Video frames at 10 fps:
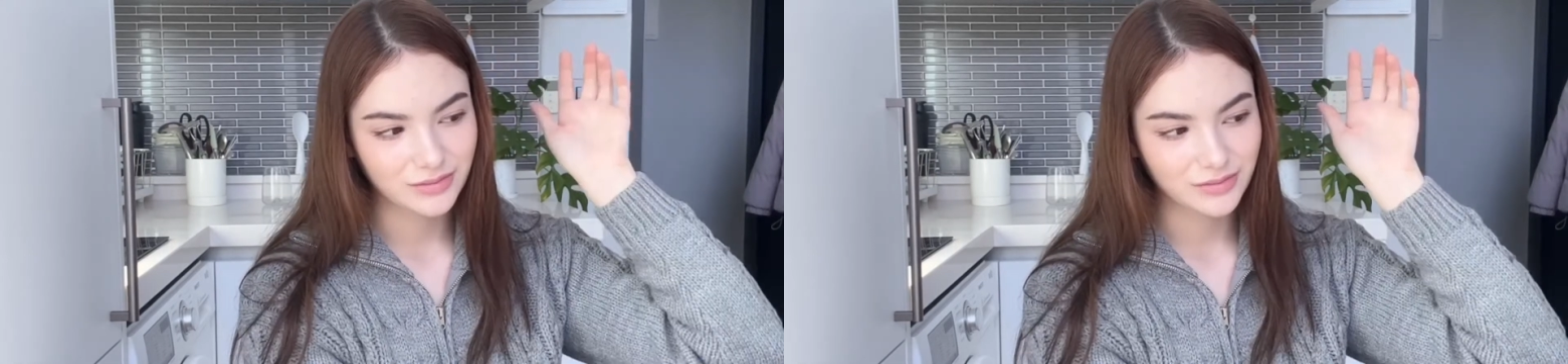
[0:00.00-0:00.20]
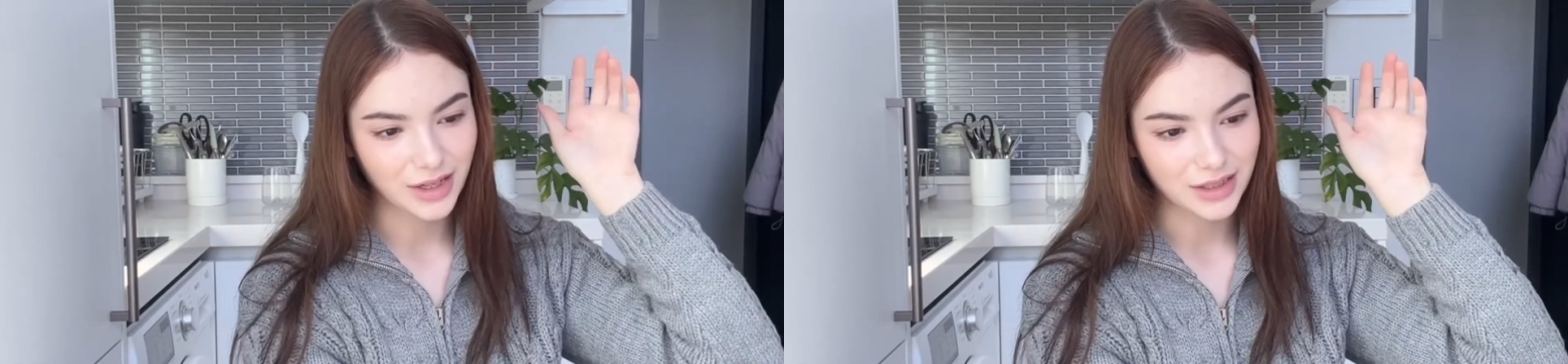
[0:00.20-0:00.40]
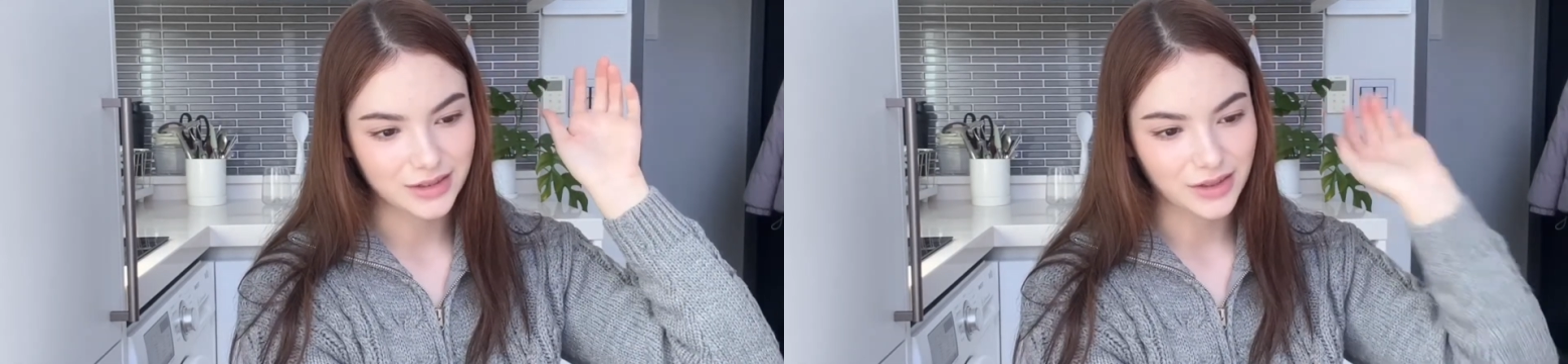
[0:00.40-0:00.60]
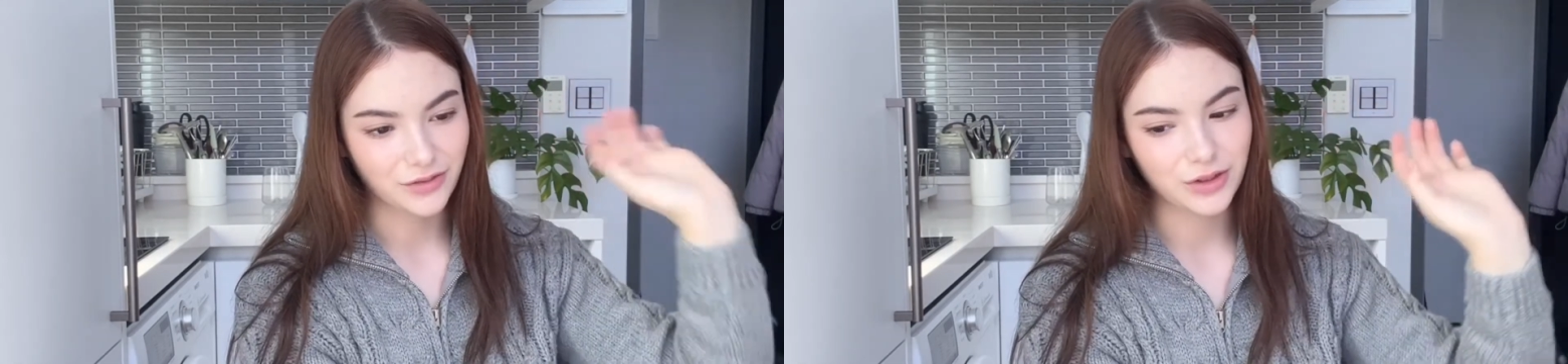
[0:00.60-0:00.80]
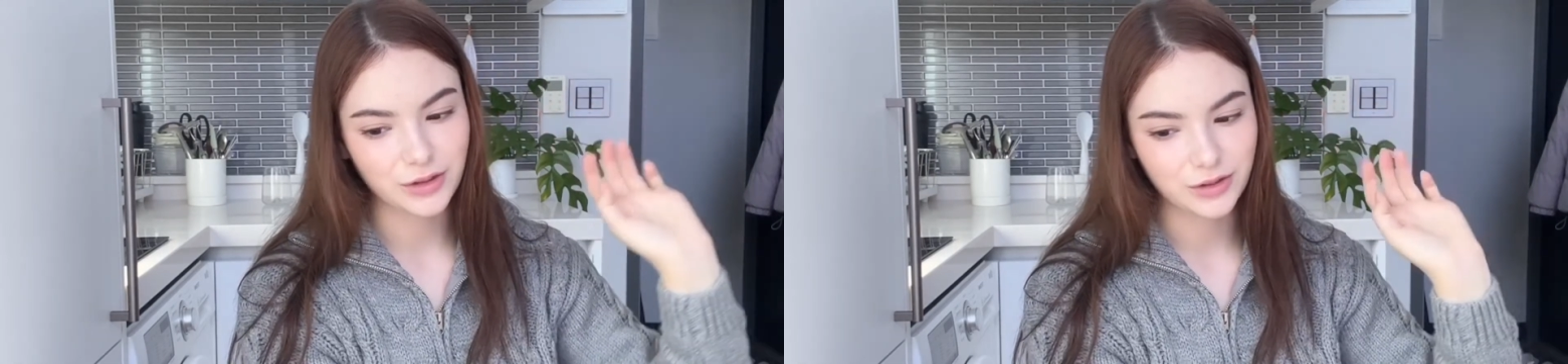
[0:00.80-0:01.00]
that
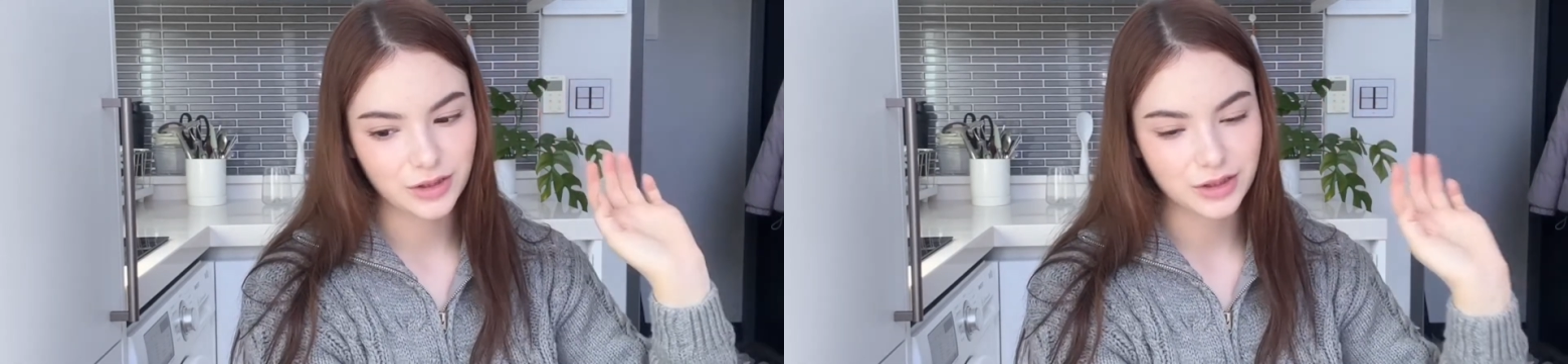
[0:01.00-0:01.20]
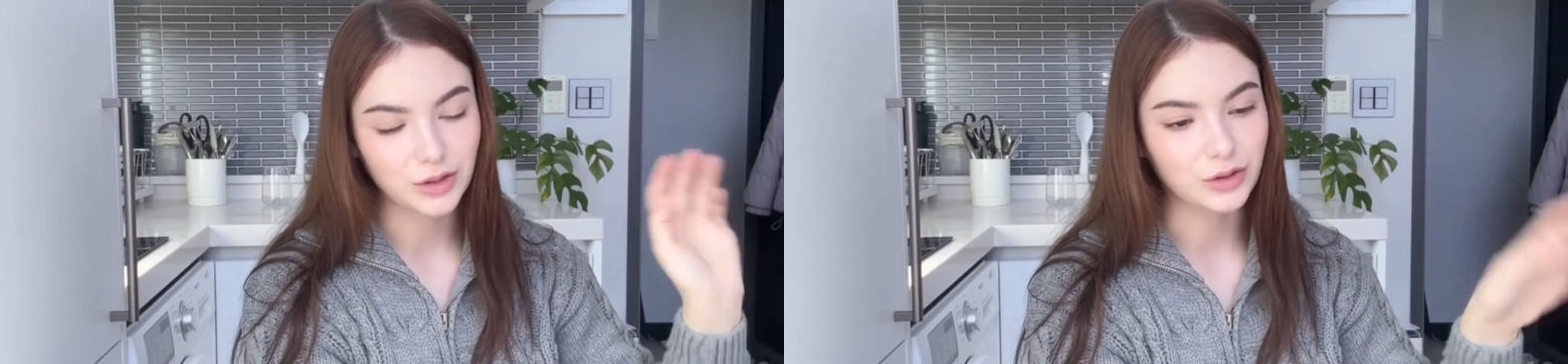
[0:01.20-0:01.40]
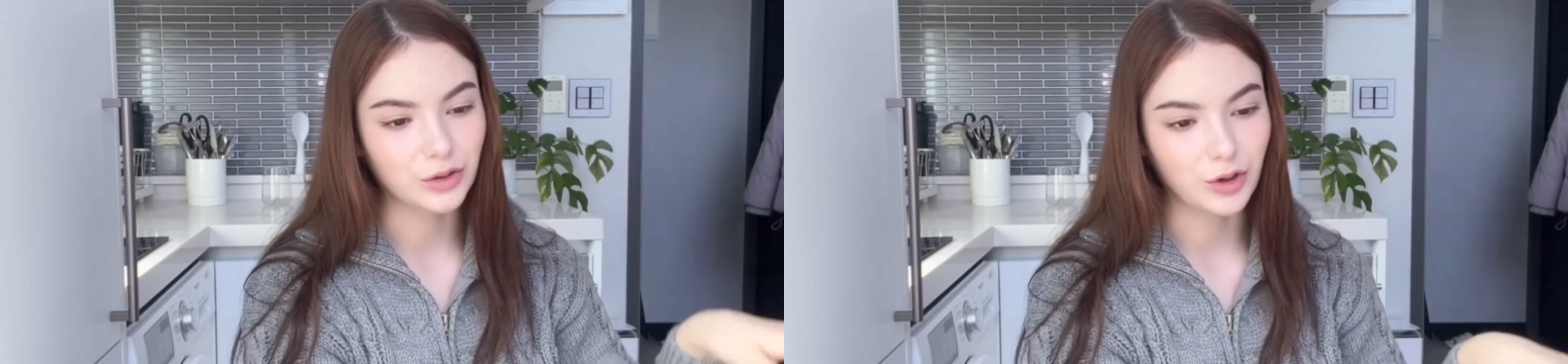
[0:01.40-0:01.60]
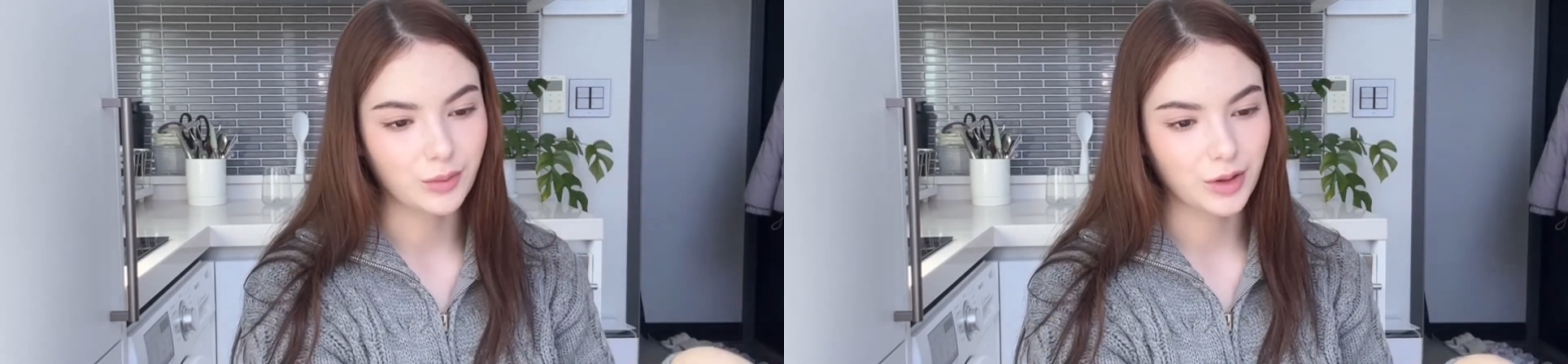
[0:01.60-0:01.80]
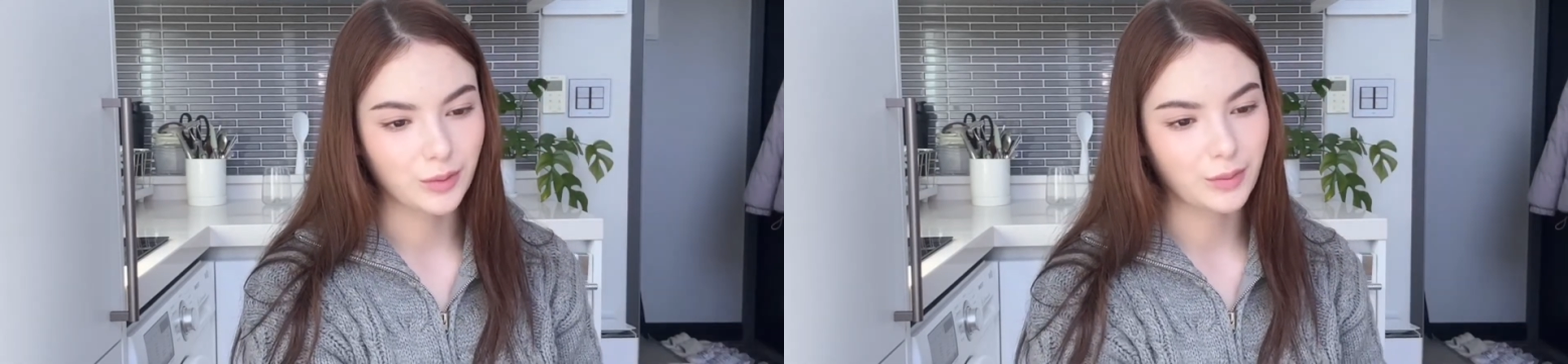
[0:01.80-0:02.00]
something is not
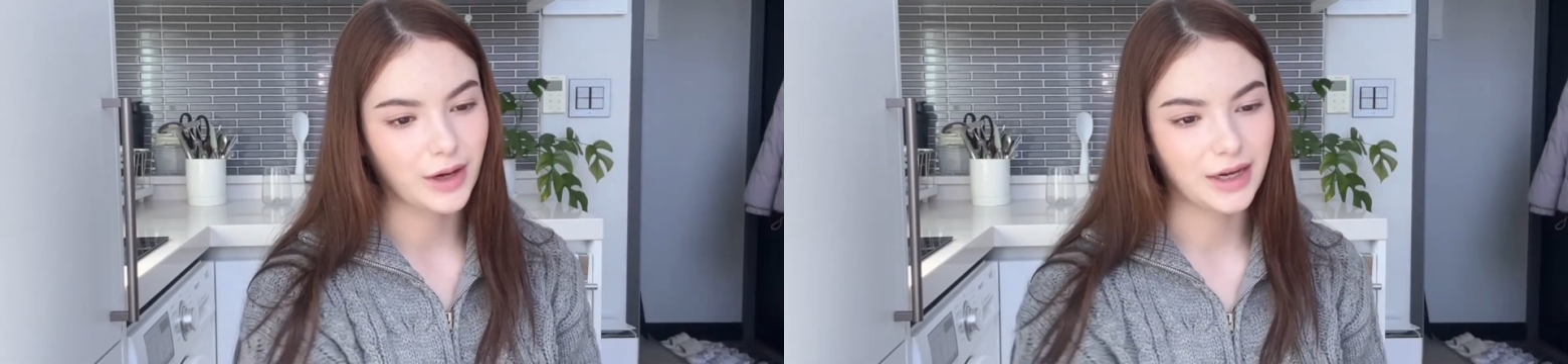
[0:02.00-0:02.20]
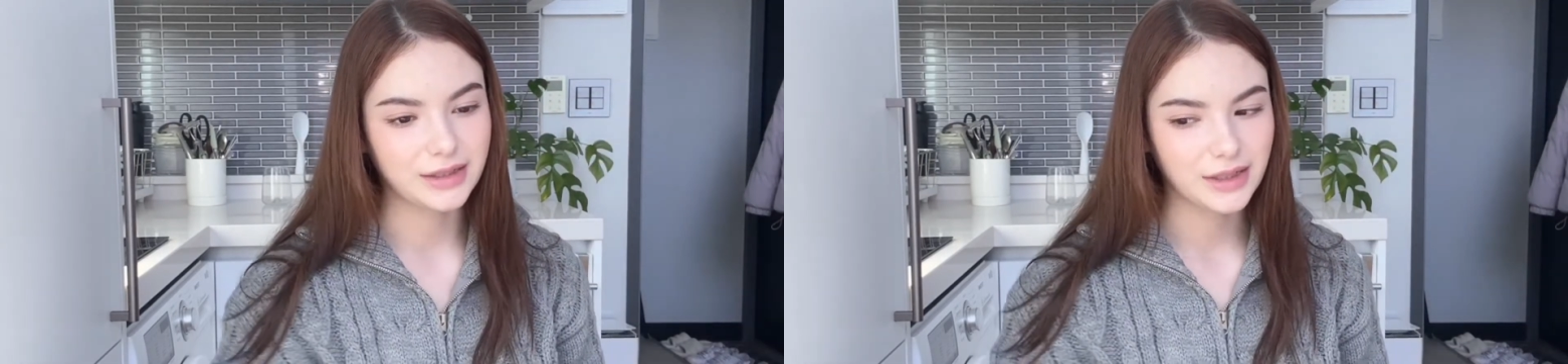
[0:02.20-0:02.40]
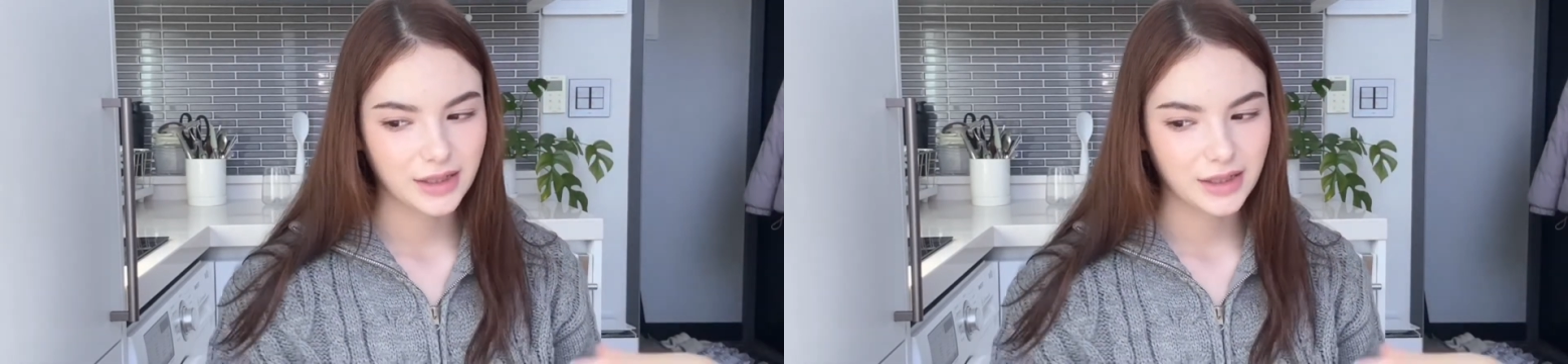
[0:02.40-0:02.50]
normal, but